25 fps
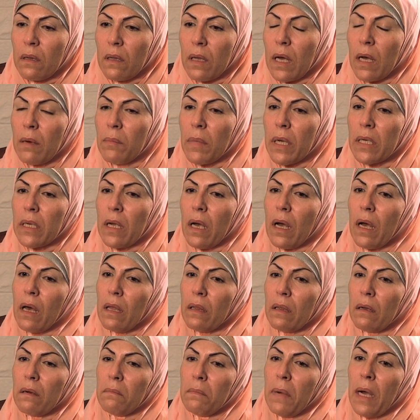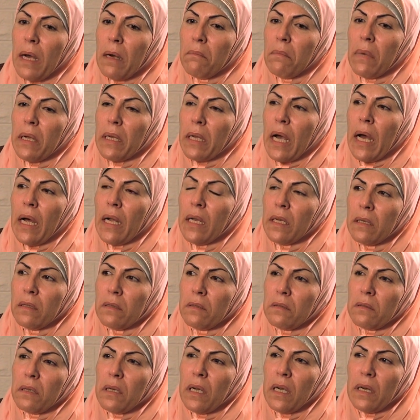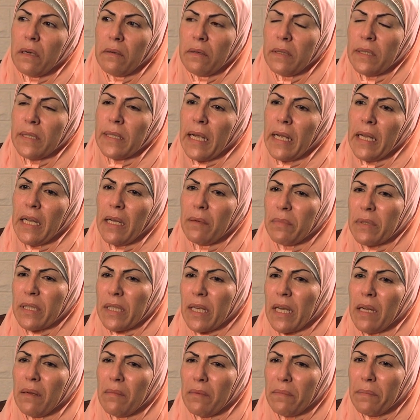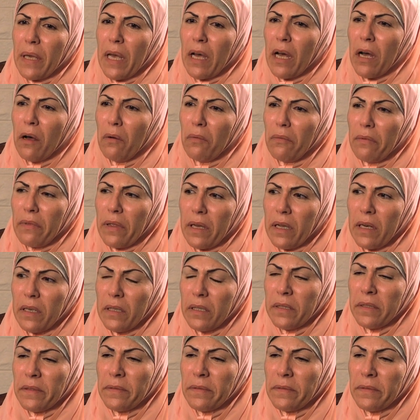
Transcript: how many other Muhammad Ali and Sarah and Zainab's gonna be out there?